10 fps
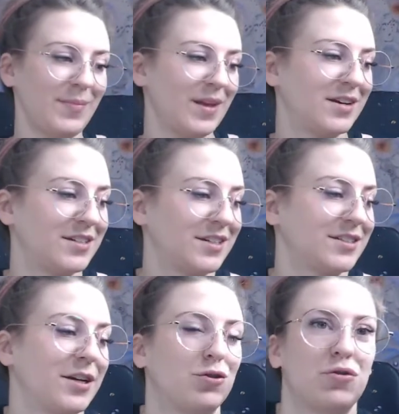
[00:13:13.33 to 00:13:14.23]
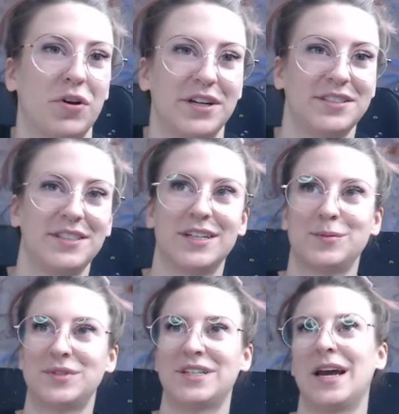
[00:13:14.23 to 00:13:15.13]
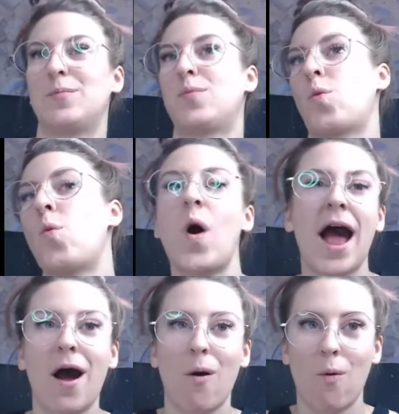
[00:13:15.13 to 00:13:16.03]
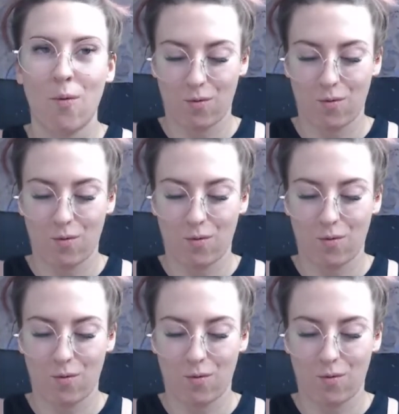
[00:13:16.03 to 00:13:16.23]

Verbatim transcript: because it is like crazy dubstep. Wow.